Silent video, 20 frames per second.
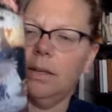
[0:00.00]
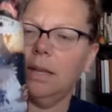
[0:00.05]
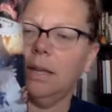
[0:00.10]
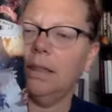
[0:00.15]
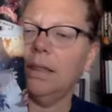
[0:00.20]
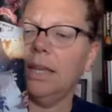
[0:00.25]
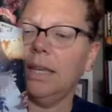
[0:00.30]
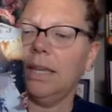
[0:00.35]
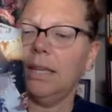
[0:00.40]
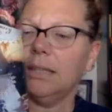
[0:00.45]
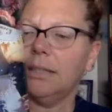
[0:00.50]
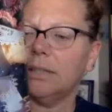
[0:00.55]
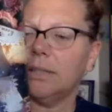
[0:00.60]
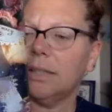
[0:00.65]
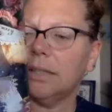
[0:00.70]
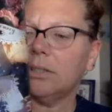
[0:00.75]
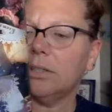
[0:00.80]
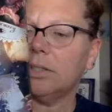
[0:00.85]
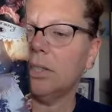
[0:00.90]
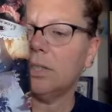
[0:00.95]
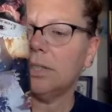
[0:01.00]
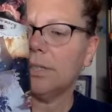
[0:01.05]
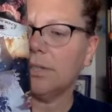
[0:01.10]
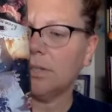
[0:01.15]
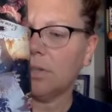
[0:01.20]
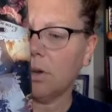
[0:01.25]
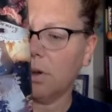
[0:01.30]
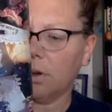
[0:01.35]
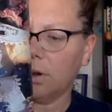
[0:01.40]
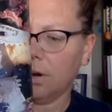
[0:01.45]
These stitches
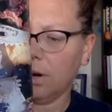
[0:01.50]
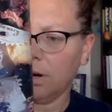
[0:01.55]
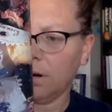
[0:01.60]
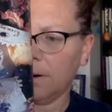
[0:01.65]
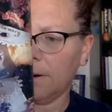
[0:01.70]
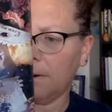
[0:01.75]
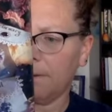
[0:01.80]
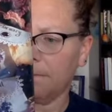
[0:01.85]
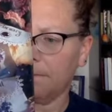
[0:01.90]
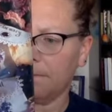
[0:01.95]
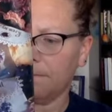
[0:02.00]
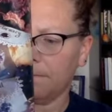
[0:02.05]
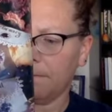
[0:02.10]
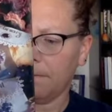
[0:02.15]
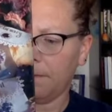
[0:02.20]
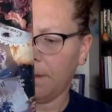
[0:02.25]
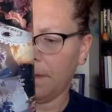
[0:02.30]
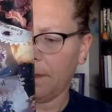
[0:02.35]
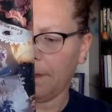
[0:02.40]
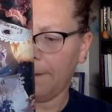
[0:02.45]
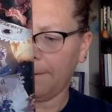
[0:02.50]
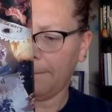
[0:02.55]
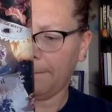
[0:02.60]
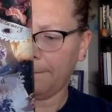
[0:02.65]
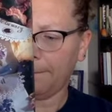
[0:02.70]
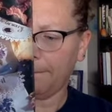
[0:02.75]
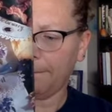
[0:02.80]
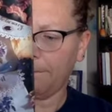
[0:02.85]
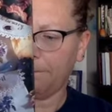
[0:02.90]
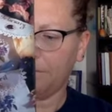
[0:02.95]
are
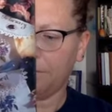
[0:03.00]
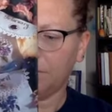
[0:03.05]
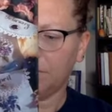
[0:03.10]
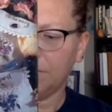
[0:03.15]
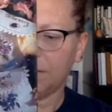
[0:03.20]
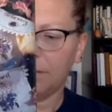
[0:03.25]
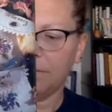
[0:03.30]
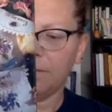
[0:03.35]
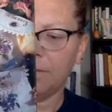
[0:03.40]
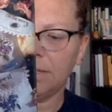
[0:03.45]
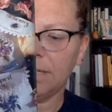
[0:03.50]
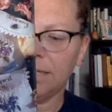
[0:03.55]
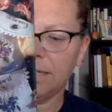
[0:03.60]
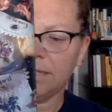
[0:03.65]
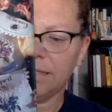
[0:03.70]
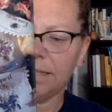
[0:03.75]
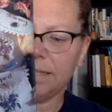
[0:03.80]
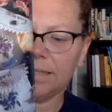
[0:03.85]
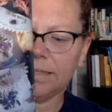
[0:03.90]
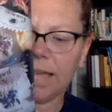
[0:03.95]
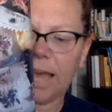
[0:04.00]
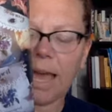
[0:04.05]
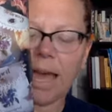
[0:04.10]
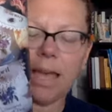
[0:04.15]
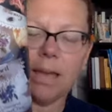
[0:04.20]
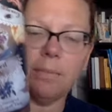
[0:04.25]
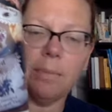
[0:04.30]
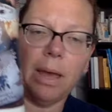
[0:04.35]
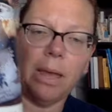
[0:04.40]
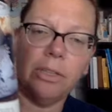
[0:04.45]
76
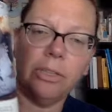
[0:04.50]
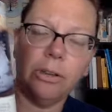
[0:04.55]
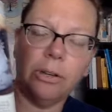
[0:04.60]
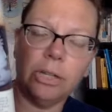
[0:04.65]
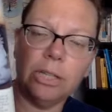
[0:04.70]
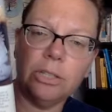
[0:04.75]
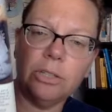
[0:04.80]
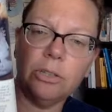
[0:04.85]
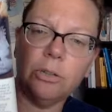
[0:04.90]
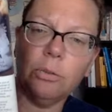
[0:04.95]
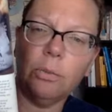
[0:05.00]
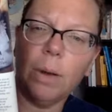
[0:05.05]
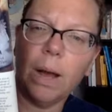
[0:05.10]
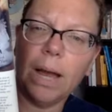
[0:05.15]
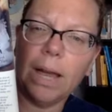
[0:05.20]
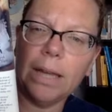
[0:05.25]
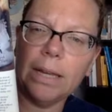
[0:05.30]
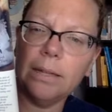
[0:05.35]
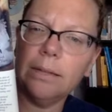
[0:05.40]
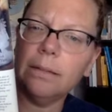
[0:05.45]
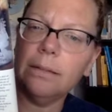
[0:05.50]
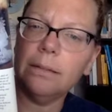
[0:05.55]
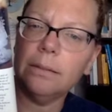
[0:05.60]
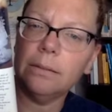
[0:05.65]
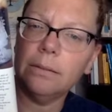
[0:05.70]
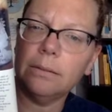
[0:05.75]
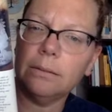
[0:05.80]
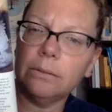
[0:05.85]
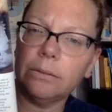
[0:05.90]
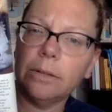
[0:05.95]
high by 32 wide,
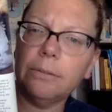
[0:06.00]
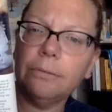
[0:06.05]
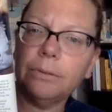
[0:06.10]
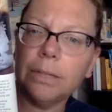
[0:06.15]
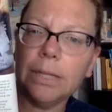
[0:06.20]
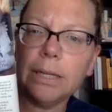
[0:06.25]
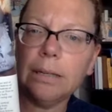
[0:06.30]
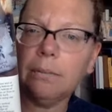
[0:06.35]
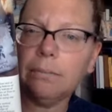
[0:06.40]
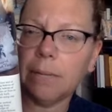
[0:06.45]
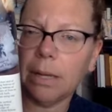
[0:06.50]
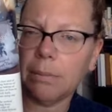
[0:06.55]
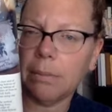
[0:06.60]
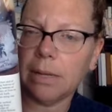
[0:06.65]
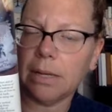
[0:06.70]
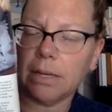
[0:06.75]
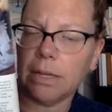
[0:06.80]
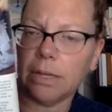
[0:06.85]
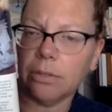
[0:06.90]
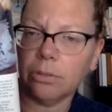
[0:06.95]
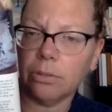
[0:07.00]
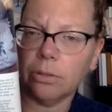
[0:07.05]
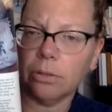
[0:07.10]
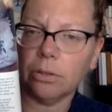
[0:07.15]
roughly, maybe an inch,